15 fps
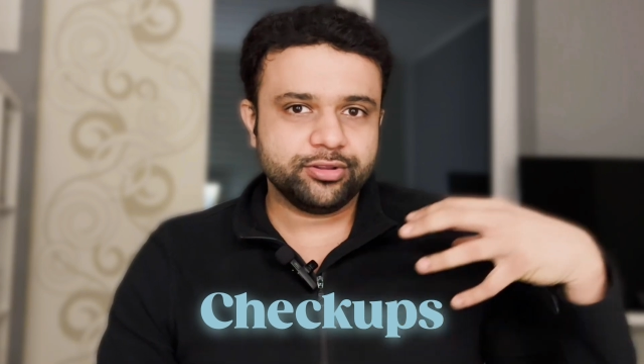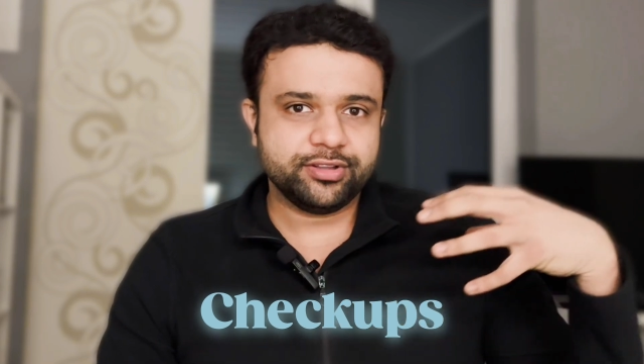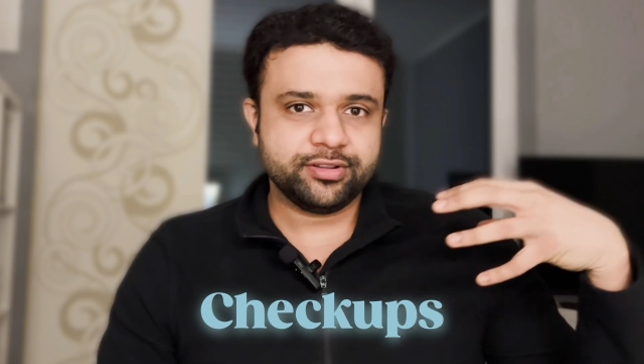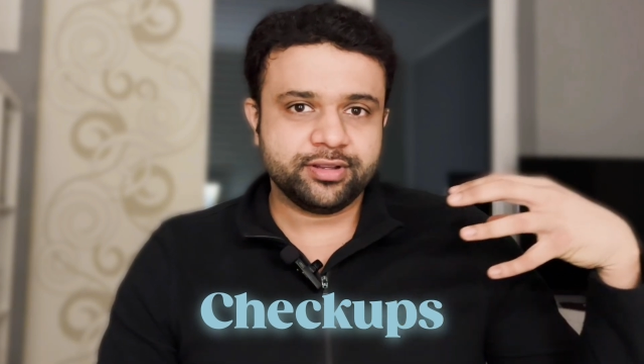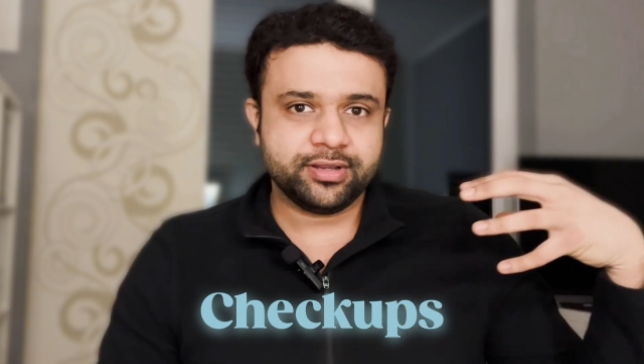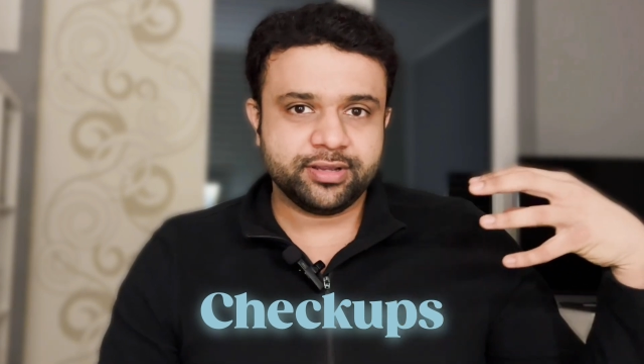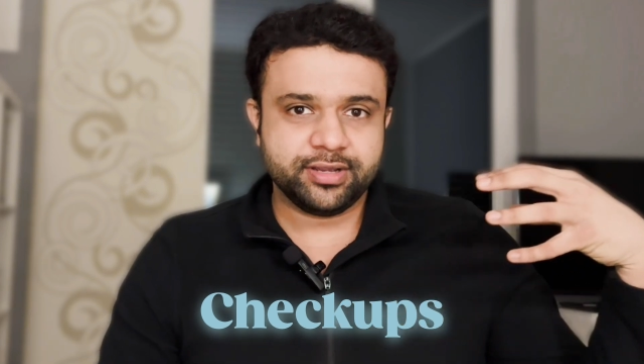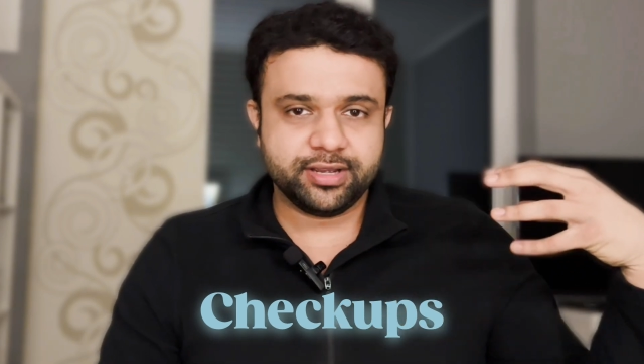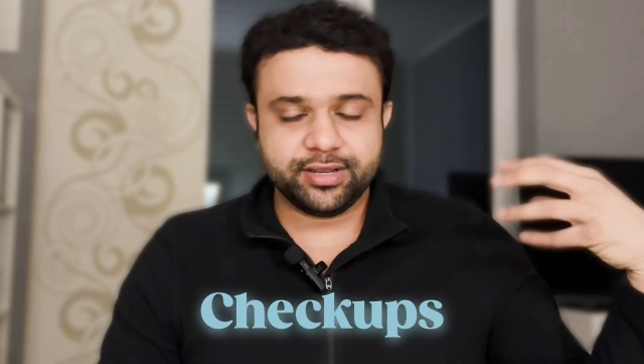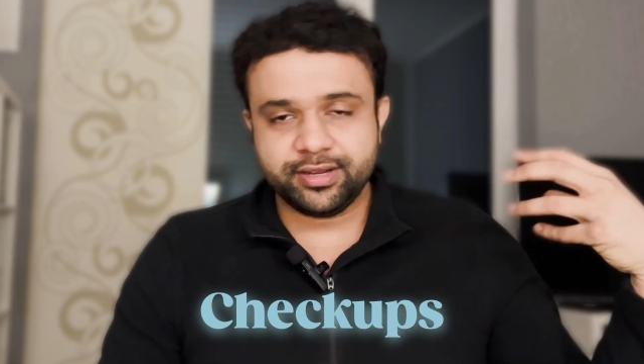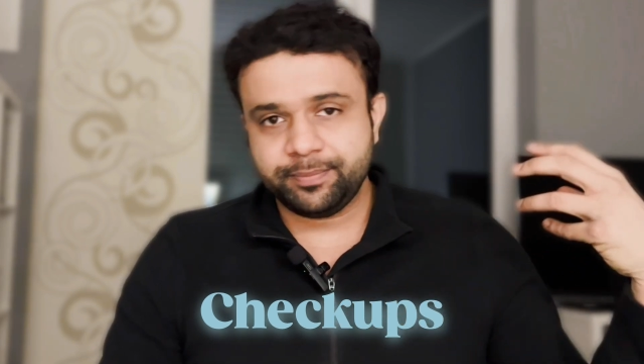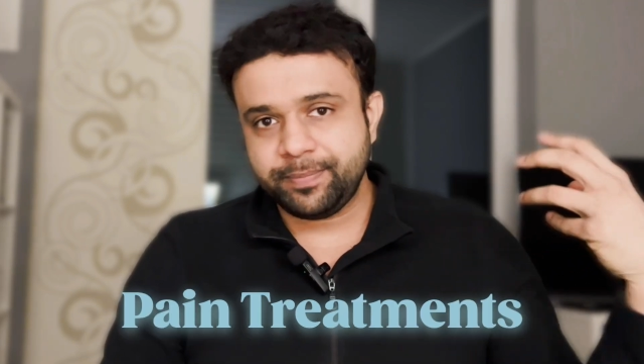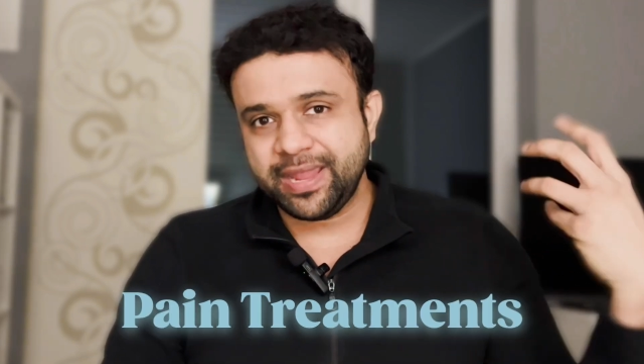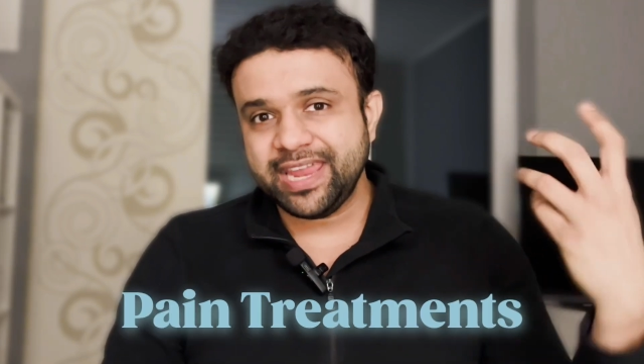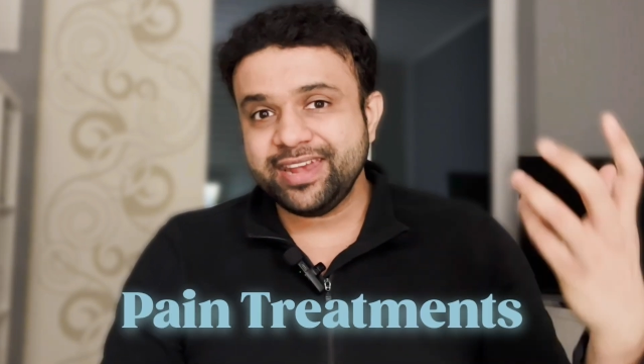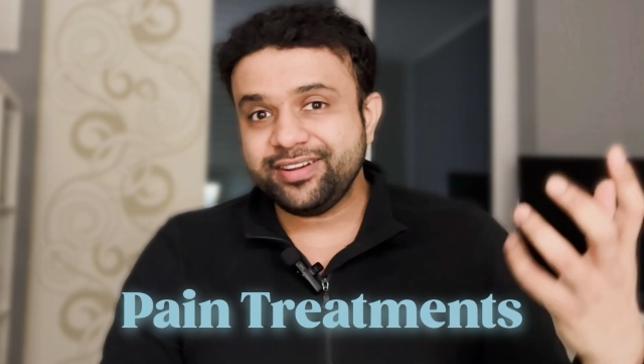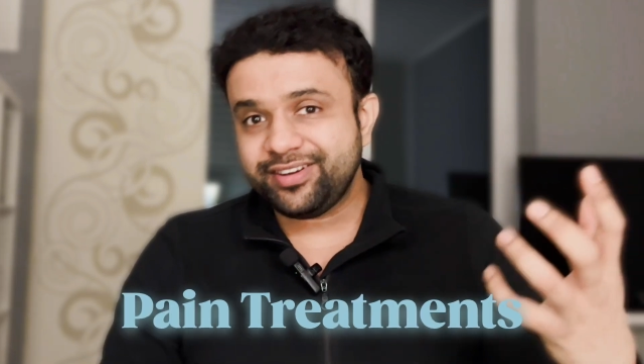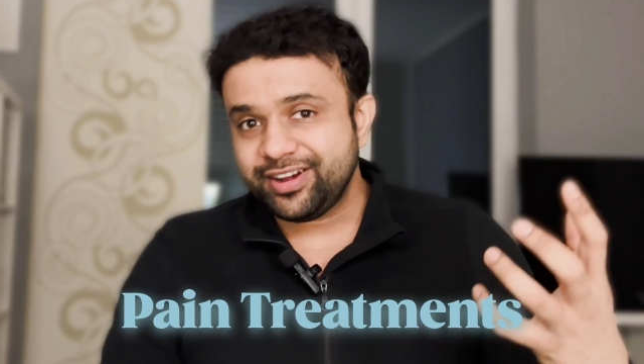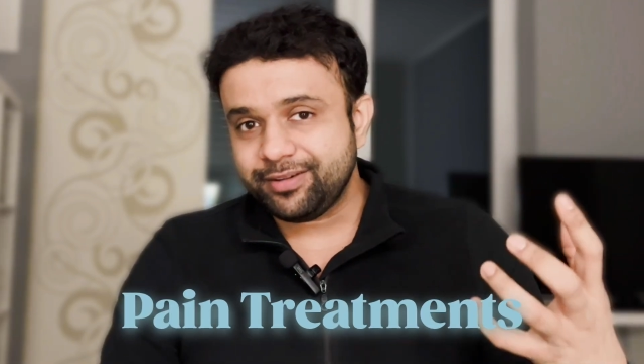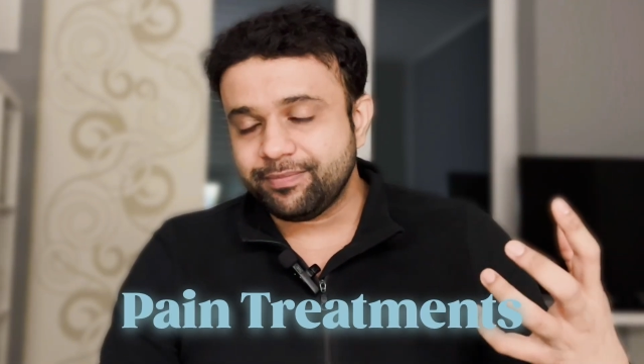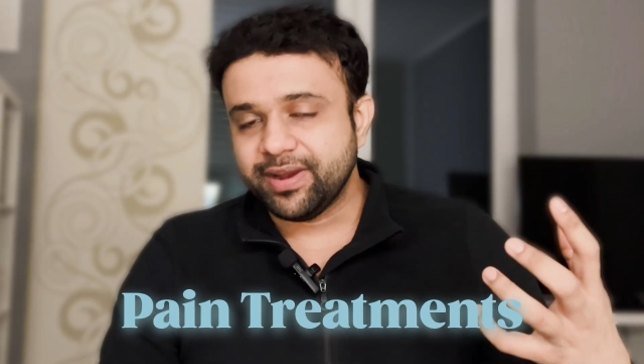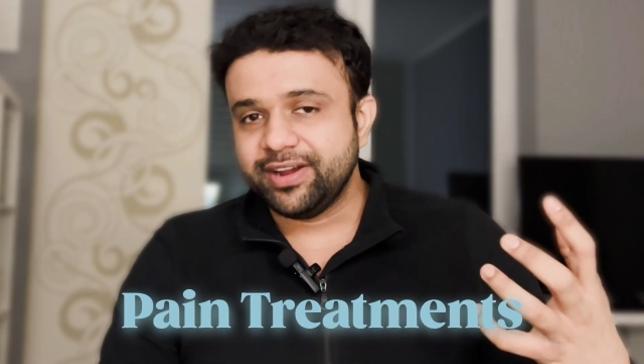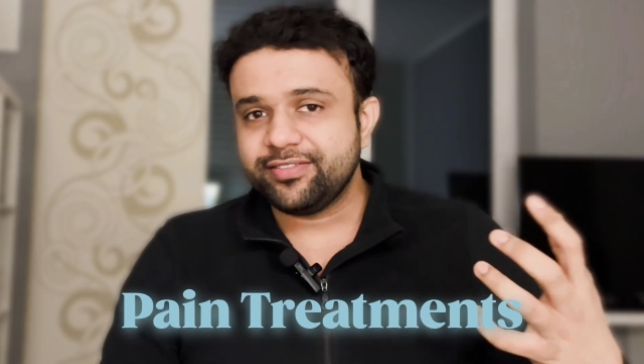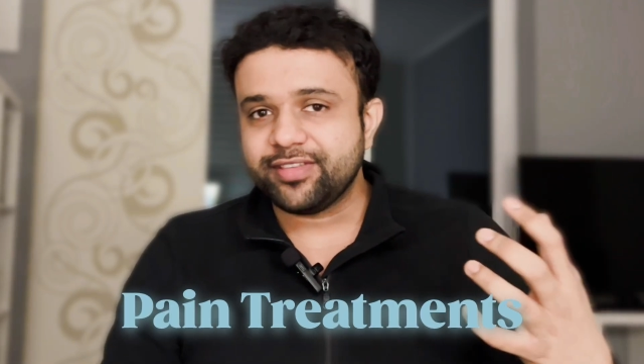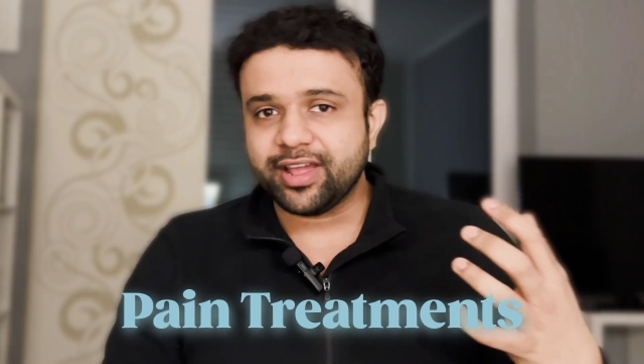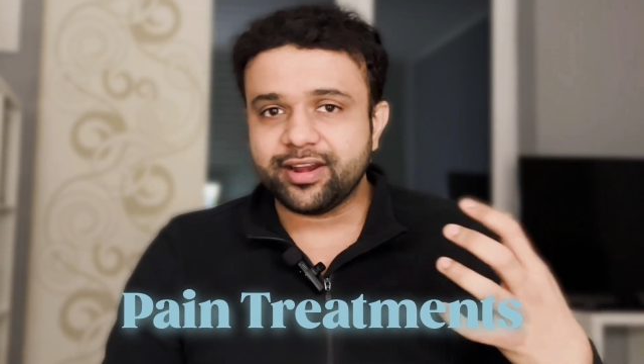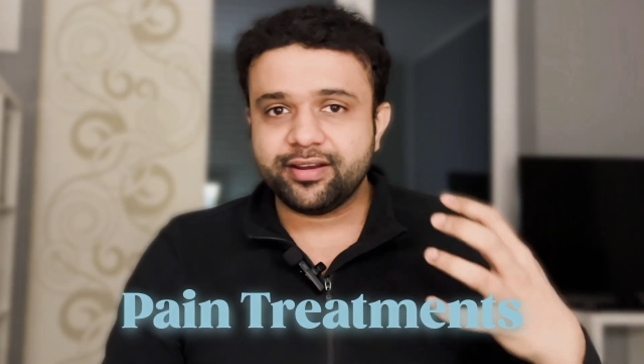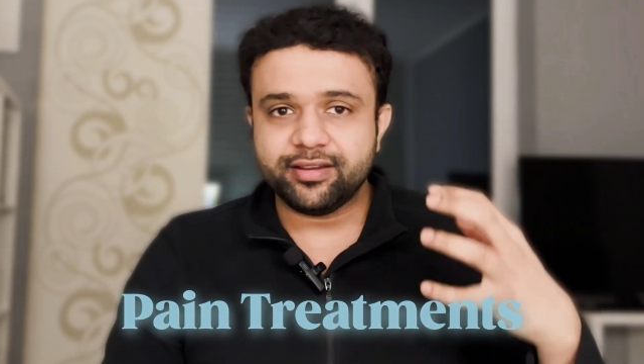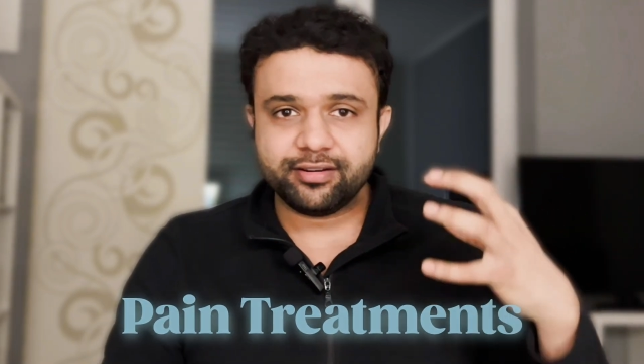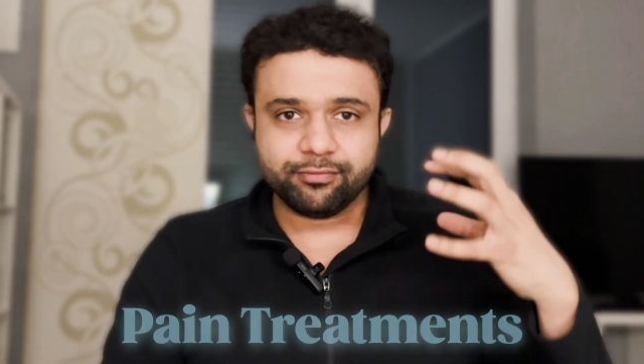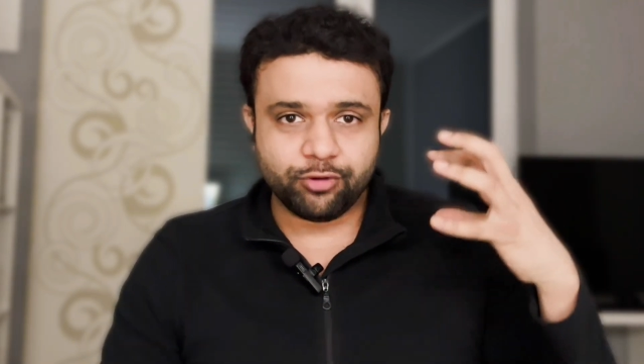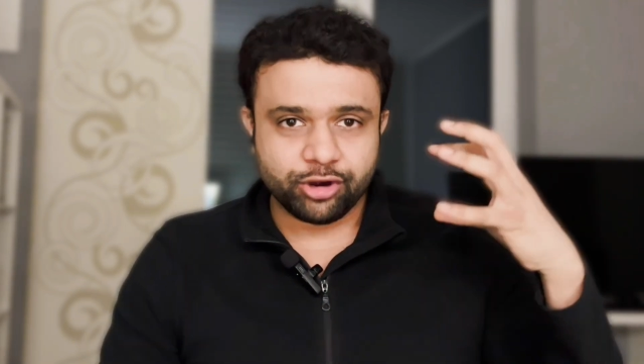the pain treatments are done,